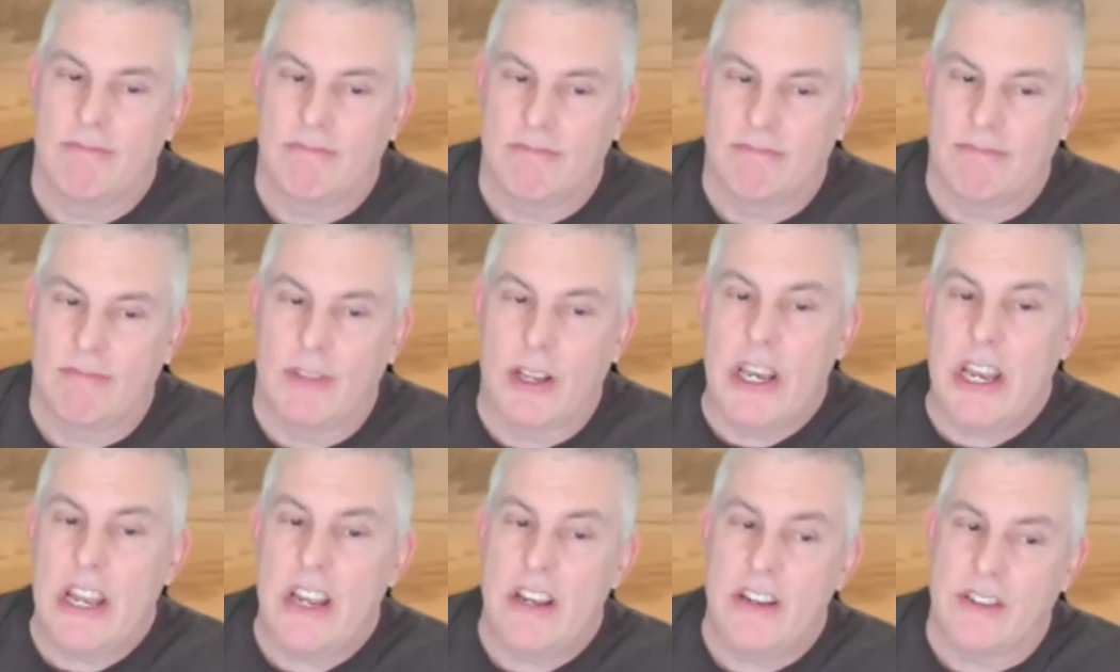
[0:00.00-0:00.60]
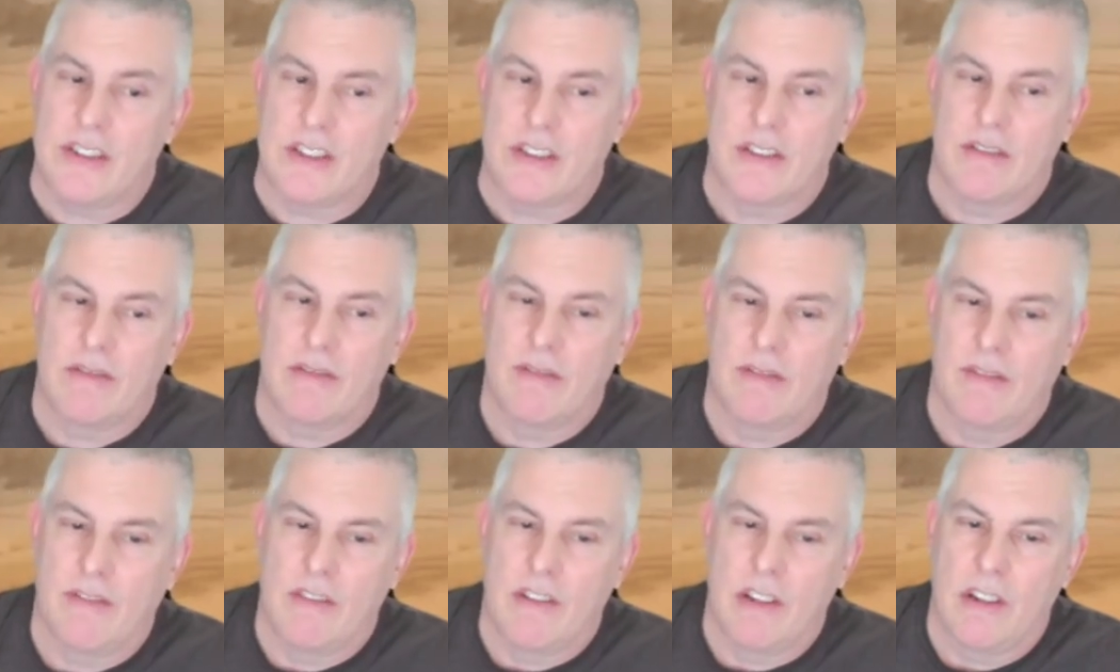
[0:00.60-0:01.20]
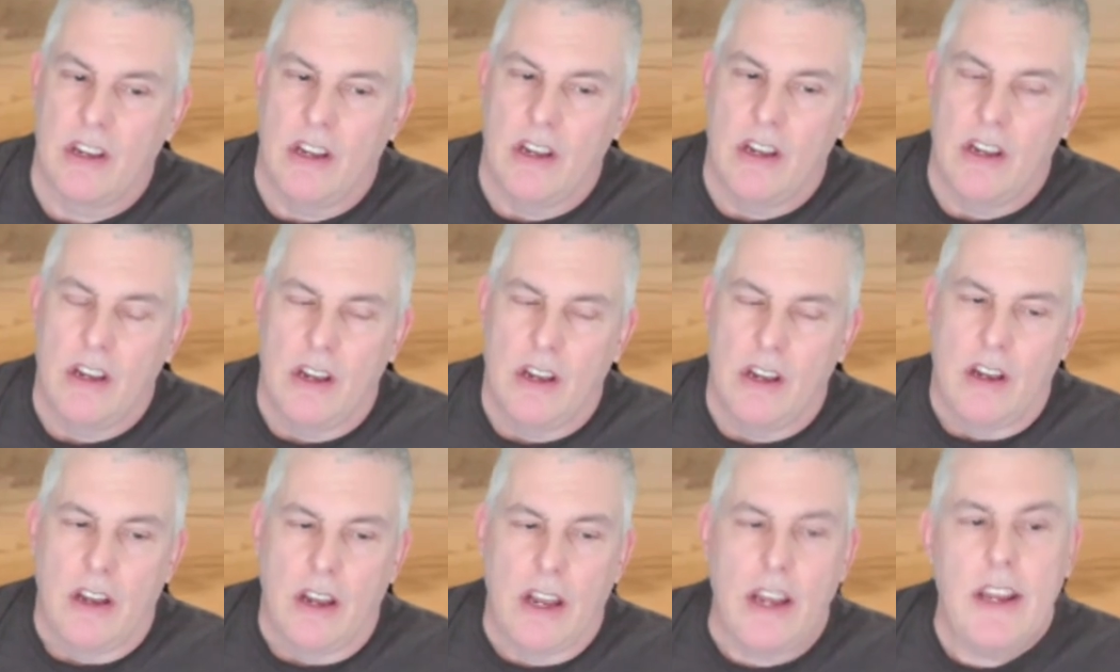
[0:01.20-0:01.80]
It is.
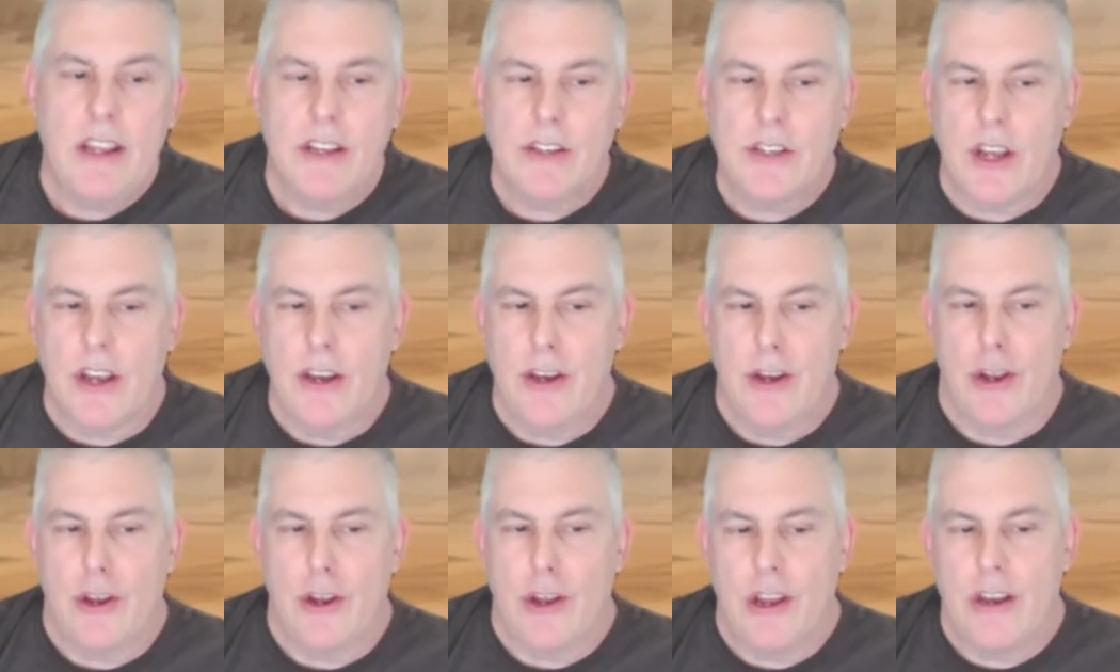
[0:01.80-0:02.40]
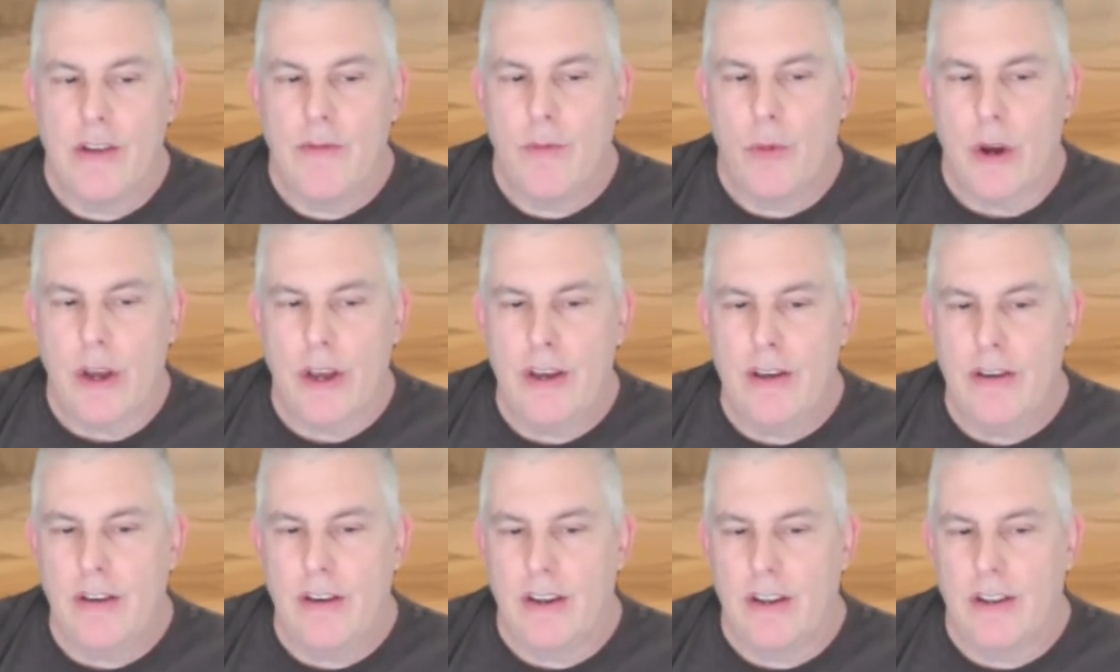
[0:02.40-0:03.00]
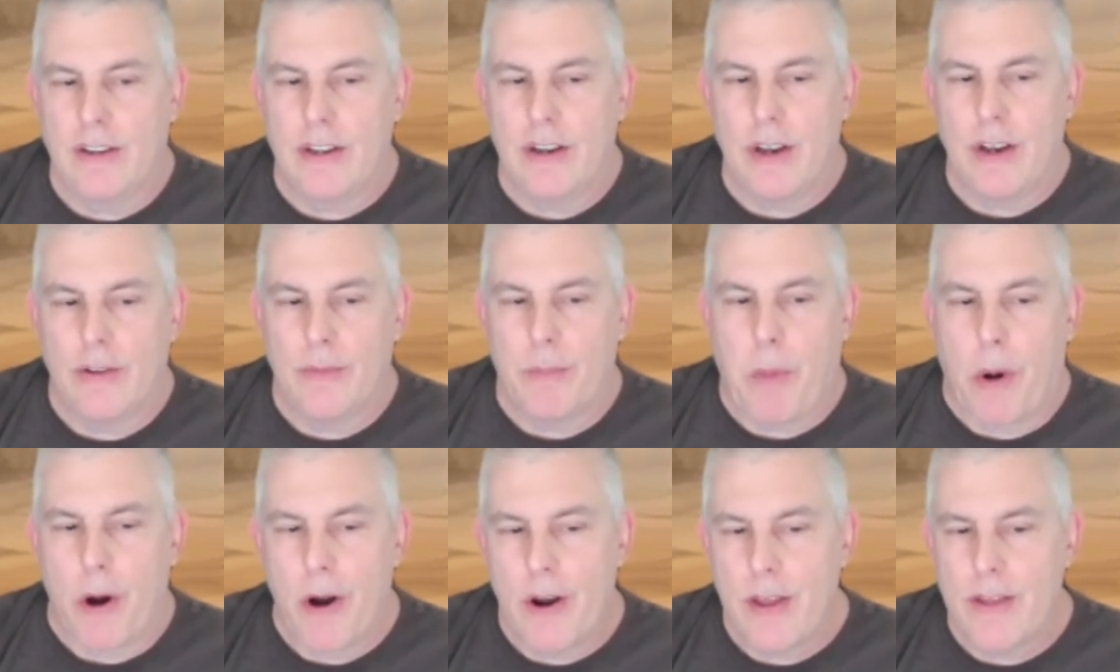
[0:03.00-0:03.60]
It is. And when
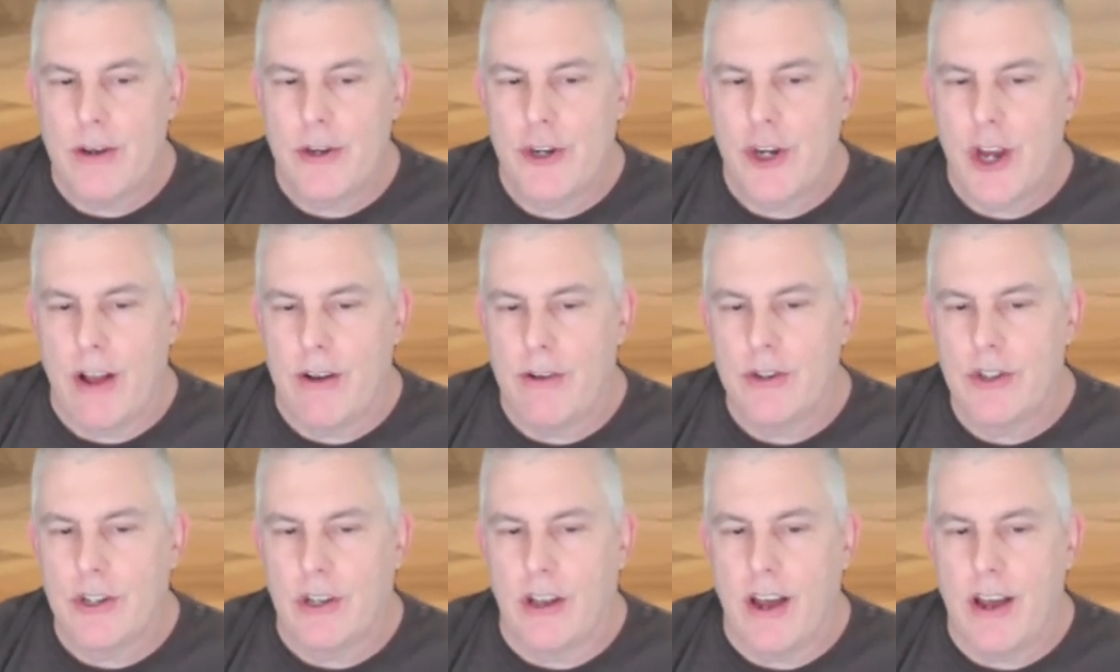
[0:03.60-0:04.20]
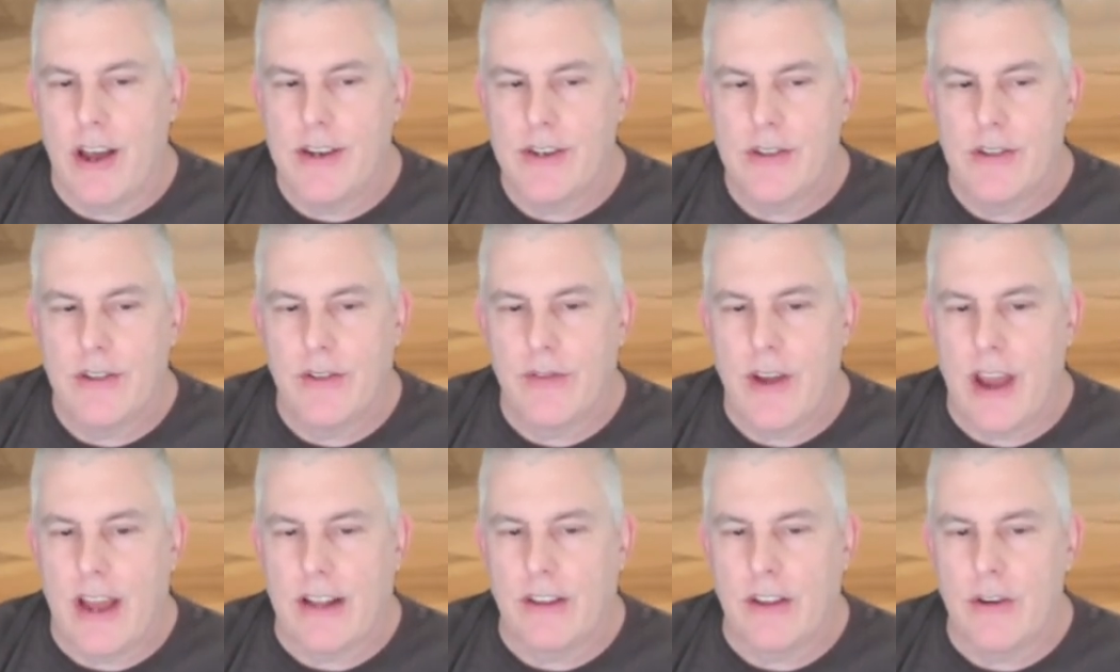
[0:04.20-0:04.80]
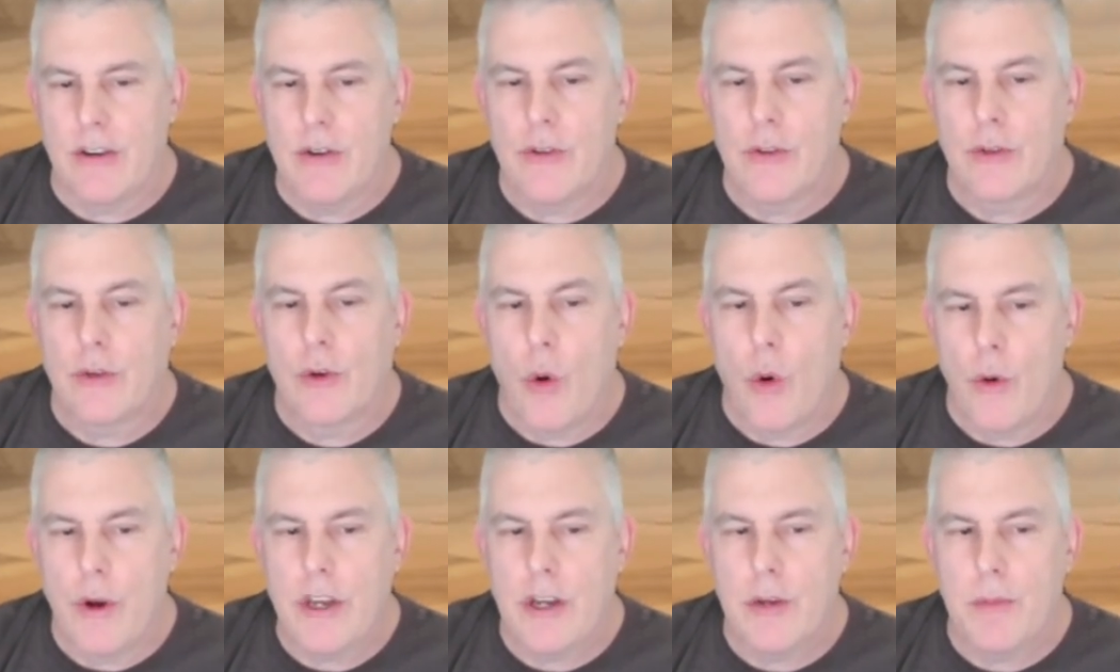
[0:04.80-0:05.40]
part of the challenge lies in the fact that there's
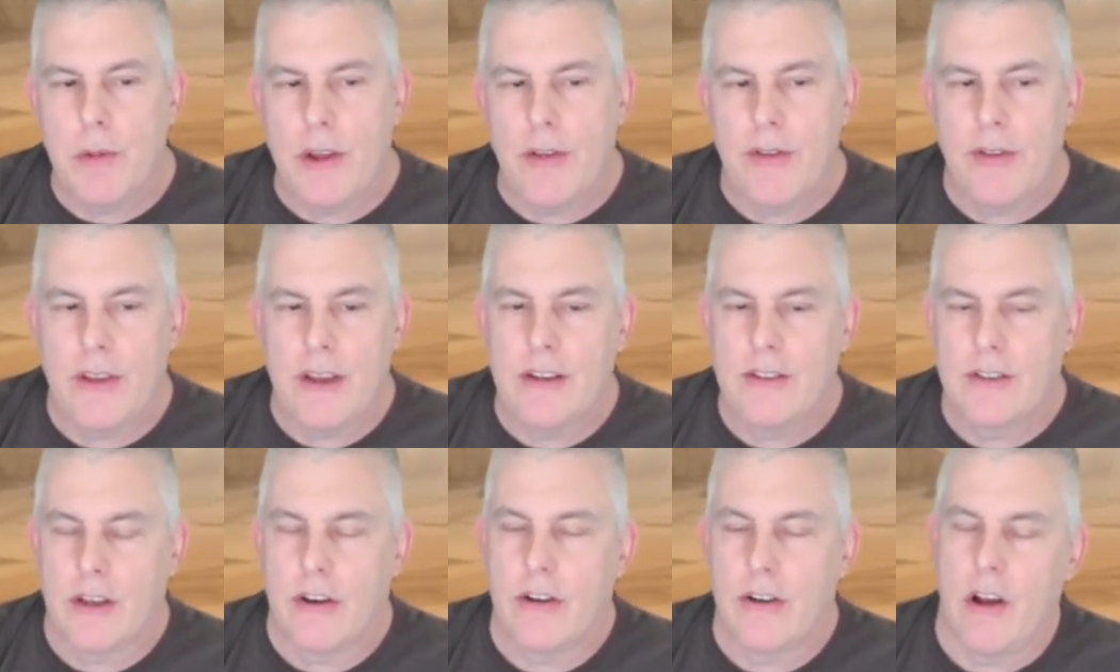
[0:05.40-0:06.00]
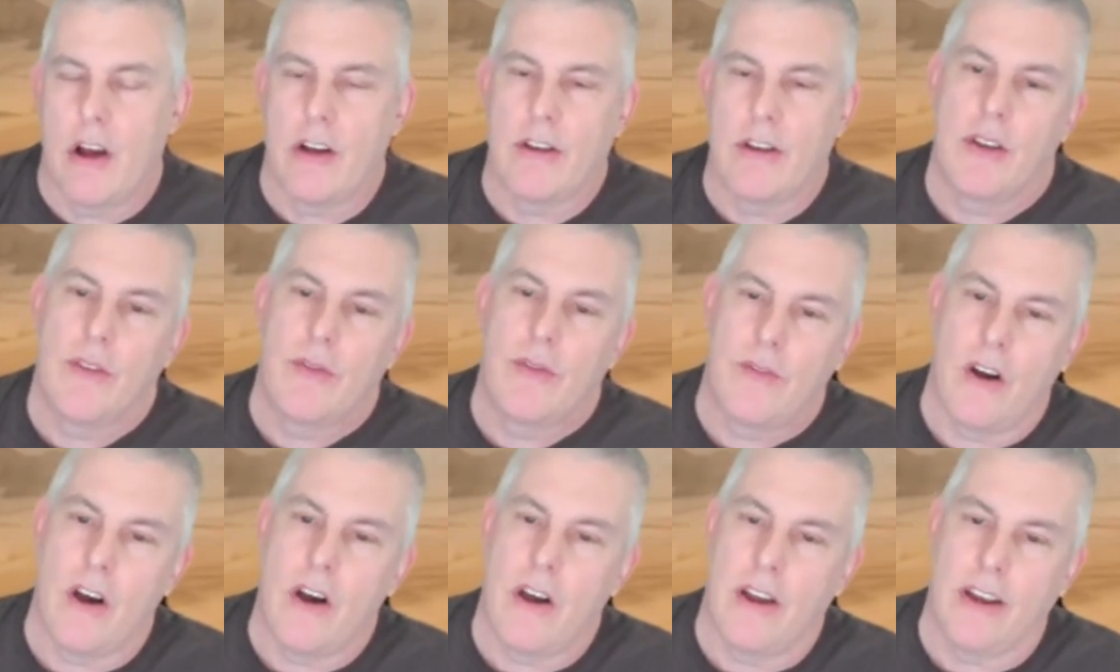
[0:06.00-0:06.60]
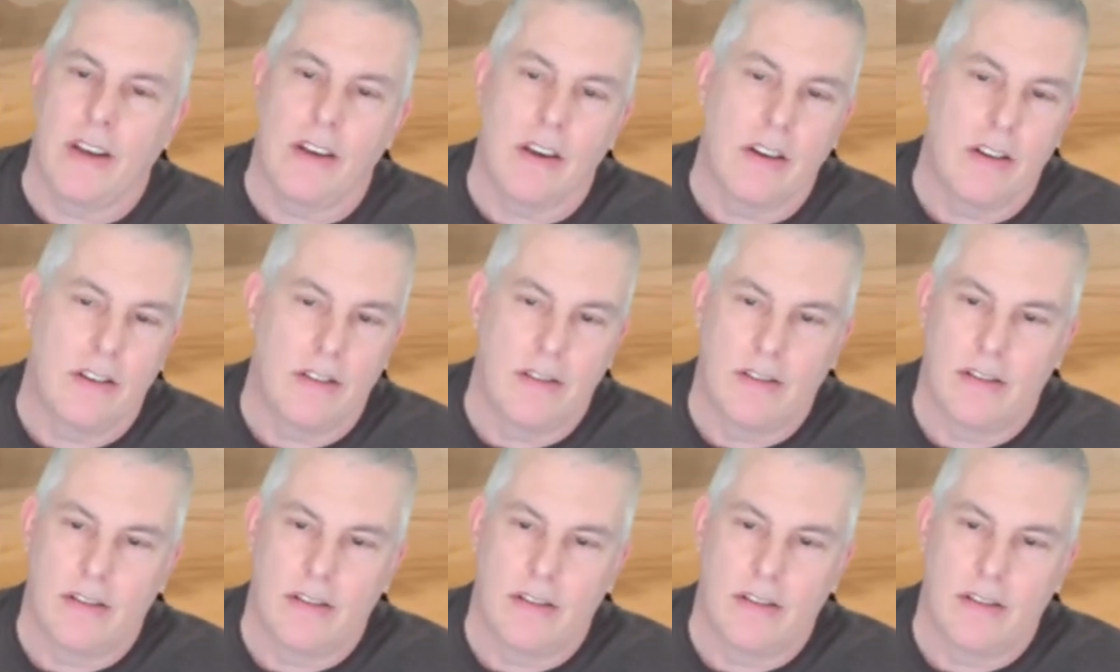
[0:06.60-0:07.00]
going to be things that are not defined.